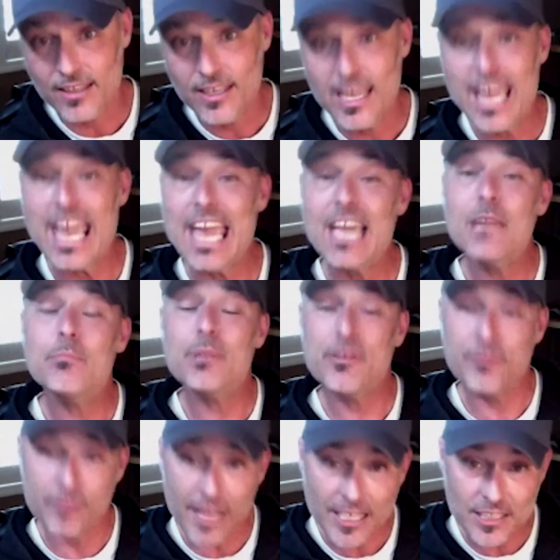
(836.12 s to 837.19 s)
and be
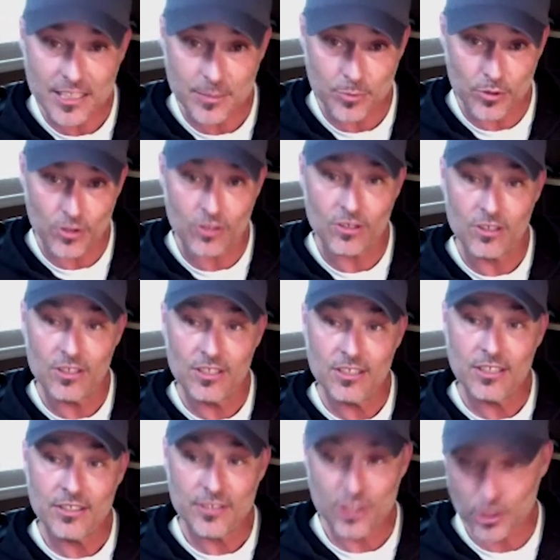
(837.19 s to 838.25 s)
flexible,
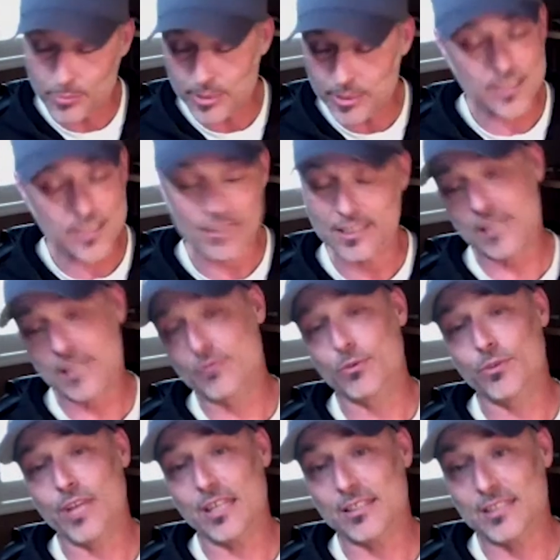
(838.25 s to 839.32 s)
you'll be
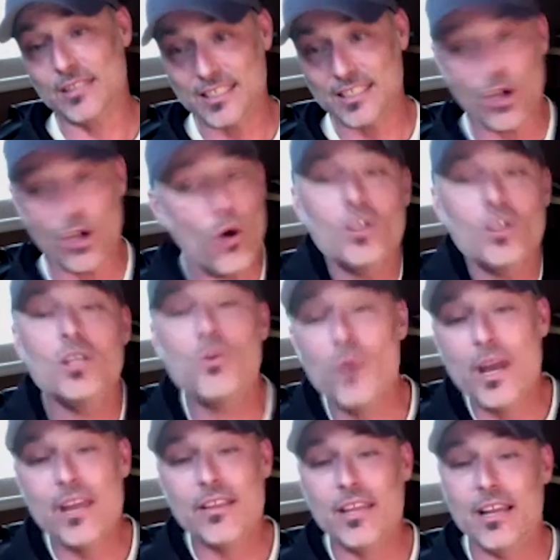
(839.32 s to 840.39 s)
successful. That's the only
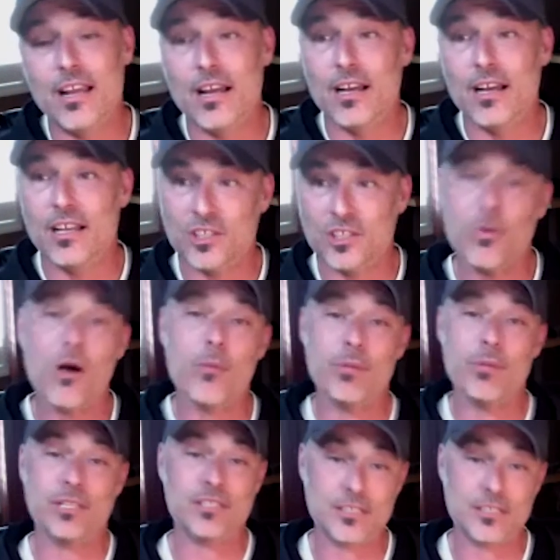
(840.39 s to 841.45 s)
way that a small
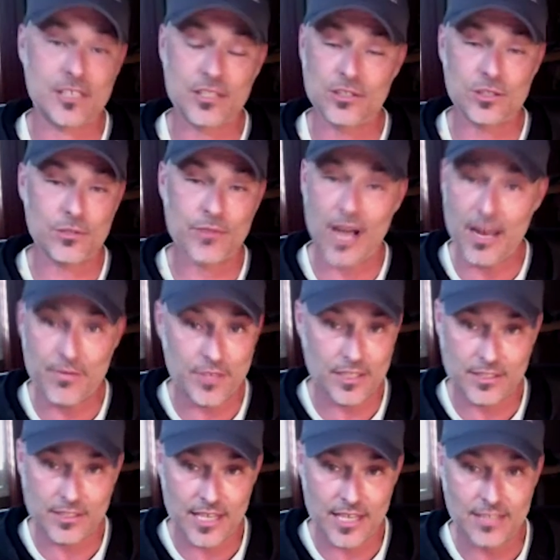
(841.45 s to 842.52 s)
business can survive
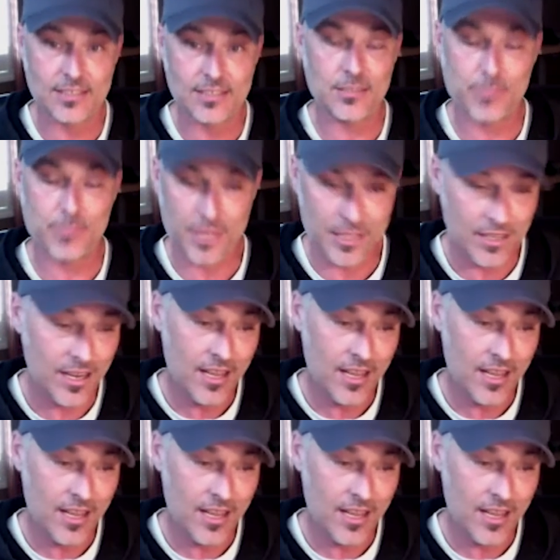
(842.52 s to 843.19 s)
these days, is to be